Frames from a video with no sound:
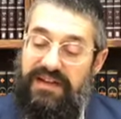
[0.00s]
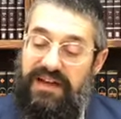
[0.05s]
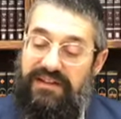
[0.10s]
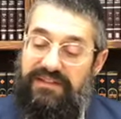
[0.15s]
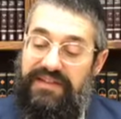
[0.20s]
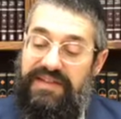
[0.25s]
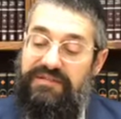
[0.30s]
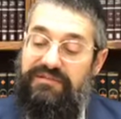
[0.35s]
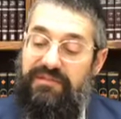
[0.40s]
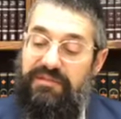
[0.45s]

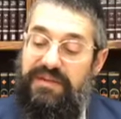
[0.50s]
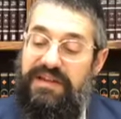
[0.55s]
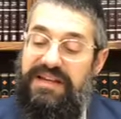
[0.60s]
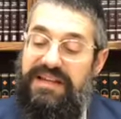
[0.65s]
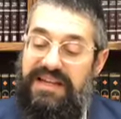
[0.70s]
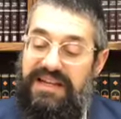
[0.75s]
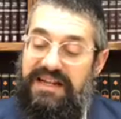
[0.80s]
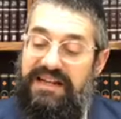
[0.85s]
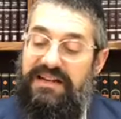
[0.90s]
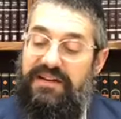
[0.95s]
and these will be
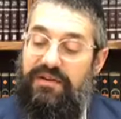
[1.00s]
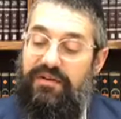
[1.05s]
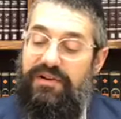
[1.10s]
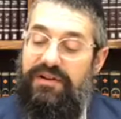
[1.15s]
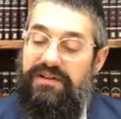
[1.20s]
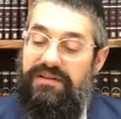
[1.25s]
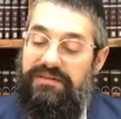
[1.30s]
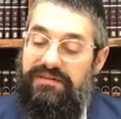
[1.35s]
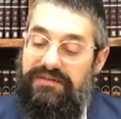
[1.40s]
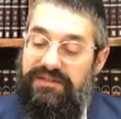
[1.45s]
kneaded in
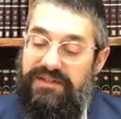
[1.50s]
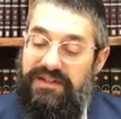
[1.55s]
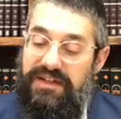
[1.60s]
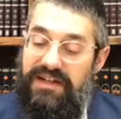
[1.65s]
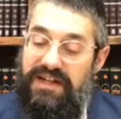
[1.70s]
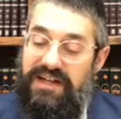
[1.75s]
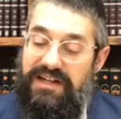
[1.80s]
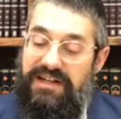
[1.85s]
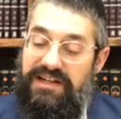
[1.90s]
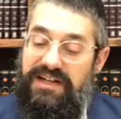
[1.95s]
oil.
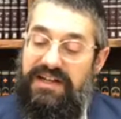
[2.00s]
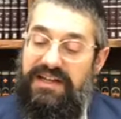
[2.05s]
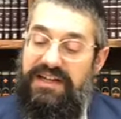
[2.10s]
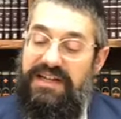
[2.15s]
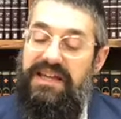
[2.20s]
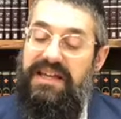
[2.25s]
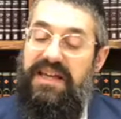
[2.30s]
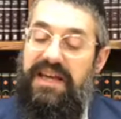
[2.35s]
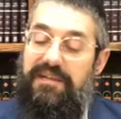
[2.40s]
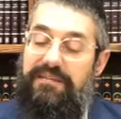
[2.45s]

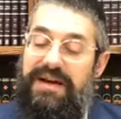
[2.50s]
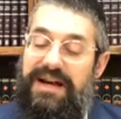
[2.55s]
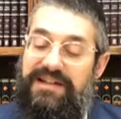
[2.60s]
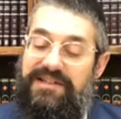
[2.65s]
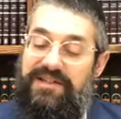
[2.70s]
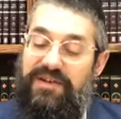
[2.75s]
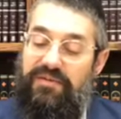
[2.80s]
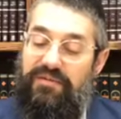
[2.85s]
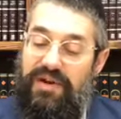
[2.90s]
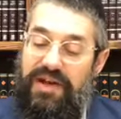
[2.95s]
Rekike
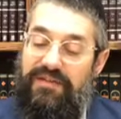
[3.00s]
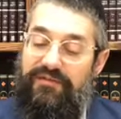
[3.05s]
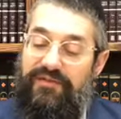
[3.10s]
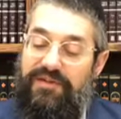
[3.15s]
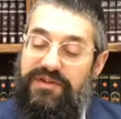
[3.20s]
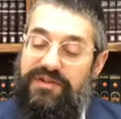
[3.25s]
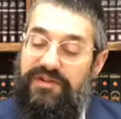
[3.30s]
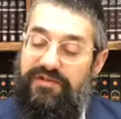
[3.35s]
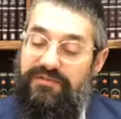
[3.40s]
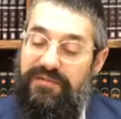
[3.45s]
matzah,
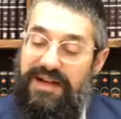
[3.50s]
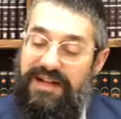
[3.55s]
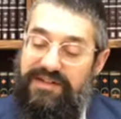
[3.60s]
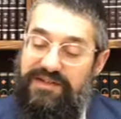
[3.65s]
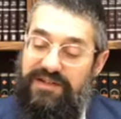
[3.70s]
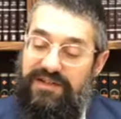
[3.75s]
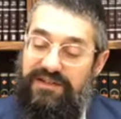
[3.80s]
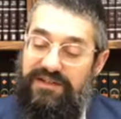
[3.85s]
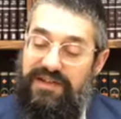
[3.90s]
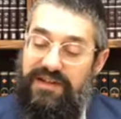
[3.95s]
wafers of
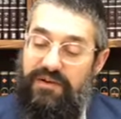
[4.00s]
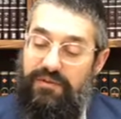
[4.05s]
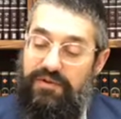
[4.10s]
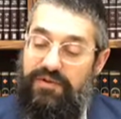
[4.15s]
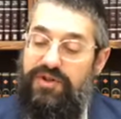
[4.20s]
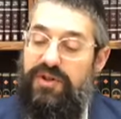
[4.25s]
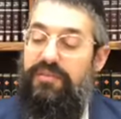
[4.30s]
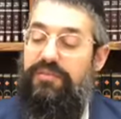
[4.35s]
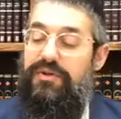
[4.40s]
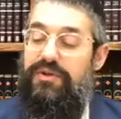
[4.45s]
matzah,
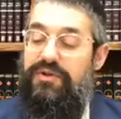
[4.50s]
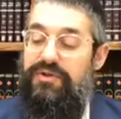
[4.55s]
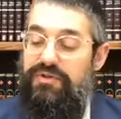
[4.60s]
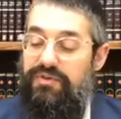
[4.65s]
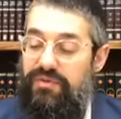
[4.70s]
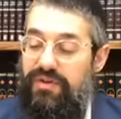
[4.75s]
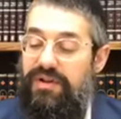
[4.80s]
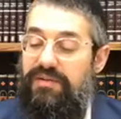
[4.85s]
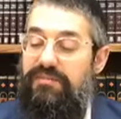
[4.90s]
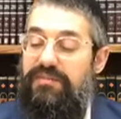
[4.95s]
which are
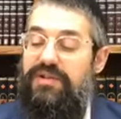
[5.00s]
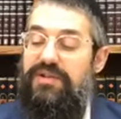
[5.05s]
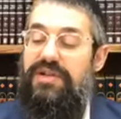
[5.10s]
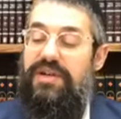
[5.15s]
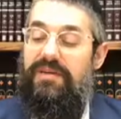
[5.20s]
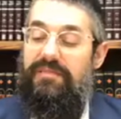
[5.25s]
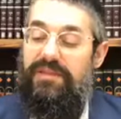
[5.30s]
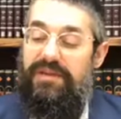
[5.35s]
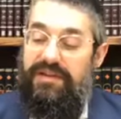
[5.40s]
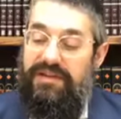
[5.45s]
meshuchim
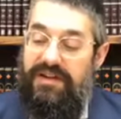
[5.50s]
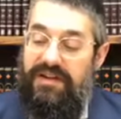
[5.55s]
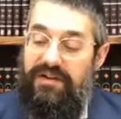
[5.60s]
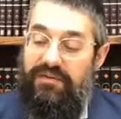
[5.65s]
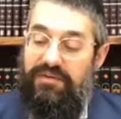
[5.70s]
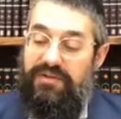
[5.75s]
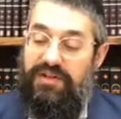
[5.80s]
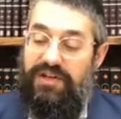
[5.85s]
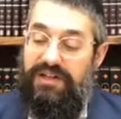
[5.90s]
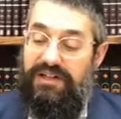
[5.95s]
bashemen,
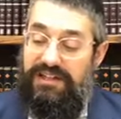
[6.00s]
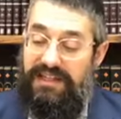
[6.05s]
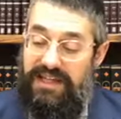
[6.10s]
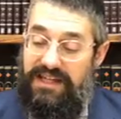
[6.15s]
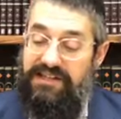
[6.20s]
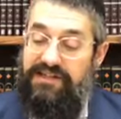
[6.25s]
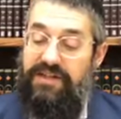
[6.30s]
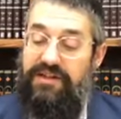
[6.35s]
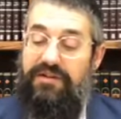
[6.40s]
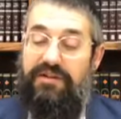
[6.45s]
which are
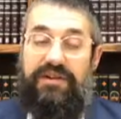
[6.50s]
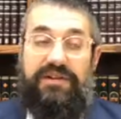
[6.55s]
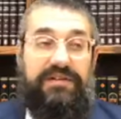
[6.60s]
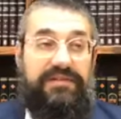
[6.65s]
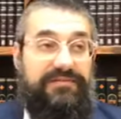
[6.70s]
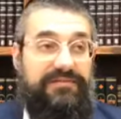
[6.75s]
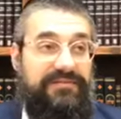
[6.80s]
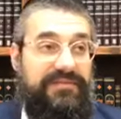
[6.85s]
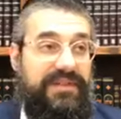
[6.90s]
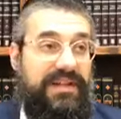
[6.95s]
glazed in
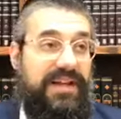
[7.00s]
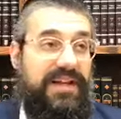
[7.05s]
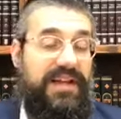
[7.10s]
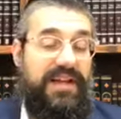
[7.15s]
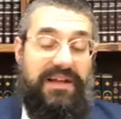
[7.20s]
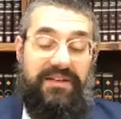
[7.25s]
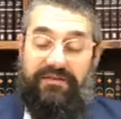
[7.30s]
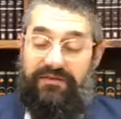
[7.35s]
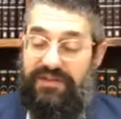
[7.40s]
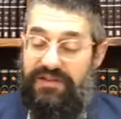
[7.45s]
oil.
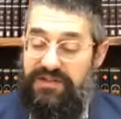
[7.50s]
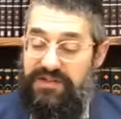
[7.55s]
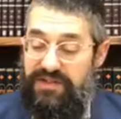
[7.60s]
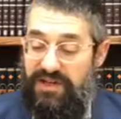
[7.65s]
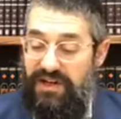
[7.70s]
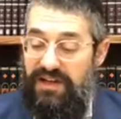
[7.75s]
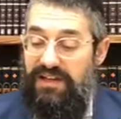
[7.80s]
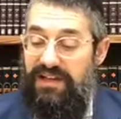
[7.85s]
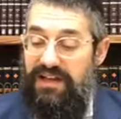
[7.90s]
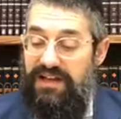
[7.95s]

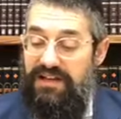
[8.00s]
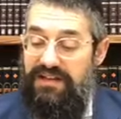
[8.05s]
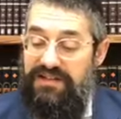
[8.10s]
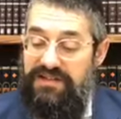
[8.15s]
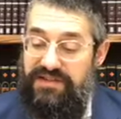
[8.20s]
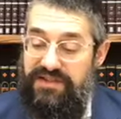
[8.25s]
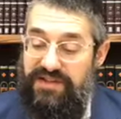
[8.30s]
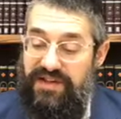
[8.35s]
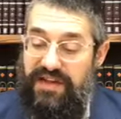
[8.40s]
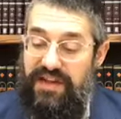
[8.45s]

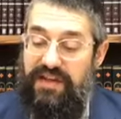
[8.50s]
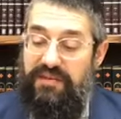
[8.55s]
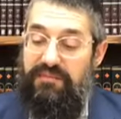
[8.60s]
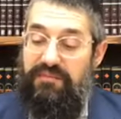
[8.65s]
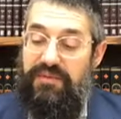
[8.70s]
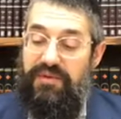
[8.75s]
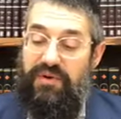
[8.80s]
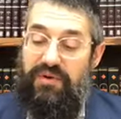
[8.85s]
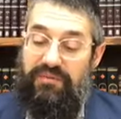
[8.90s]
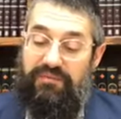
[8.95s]
Veseles,
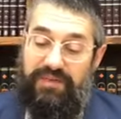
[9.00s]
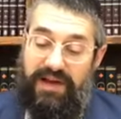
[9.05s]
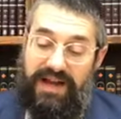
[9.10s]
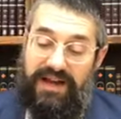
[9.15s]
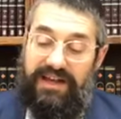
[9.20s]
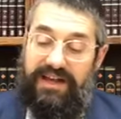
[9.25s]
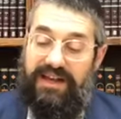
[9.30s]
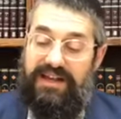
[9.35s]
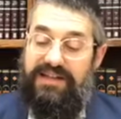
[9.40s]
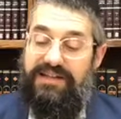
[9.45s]

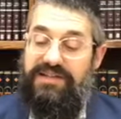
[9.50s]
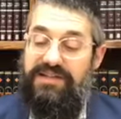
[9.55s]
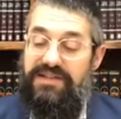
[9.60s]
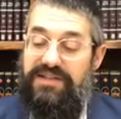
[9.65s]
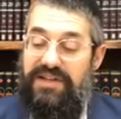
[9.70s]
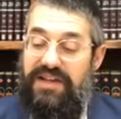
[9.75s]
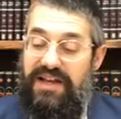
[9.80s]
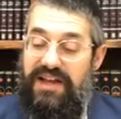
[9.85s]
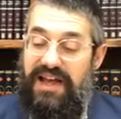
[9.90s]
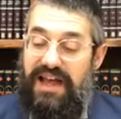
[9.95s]

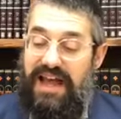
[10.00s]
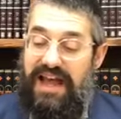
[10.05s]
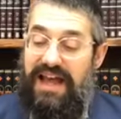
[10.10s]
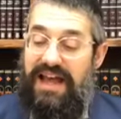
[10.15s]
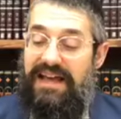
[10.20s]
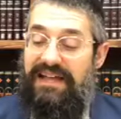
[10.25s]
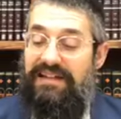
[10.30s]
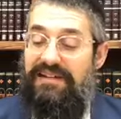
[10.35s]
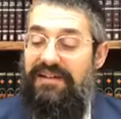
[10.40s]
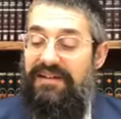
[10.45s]
mirubeches,
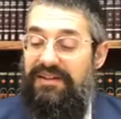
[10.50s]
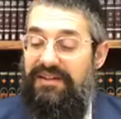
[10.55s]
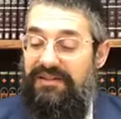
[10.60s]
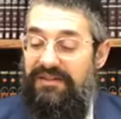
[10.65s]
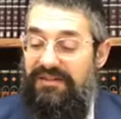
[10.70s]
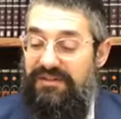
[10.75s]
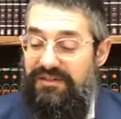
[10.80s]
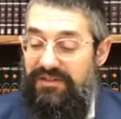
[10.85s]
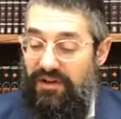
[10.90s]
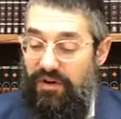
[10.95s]
and
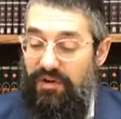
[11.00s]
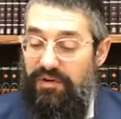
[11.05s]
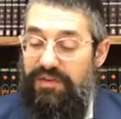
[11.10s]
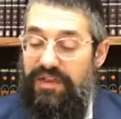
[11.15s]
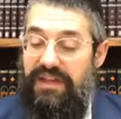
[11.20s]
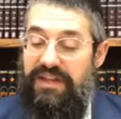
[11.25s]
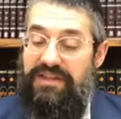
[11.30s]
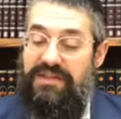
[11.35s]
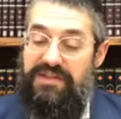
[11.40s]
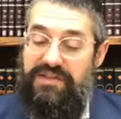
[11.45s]
dough
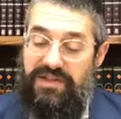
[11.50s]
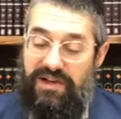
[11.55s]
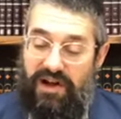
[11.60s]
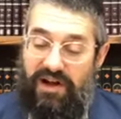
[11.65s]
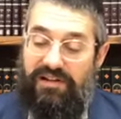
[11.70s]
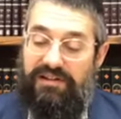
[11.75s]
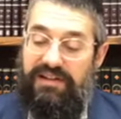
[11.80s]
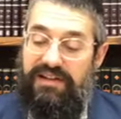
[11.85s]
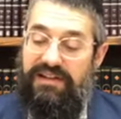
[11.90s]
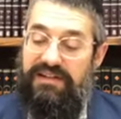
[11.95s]
that is
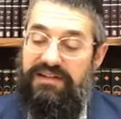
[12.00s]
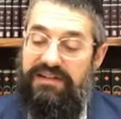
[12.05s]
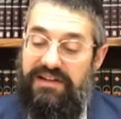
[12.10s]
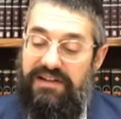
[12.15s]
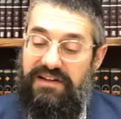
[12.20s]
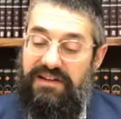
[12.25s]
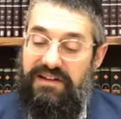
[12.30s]
scalded,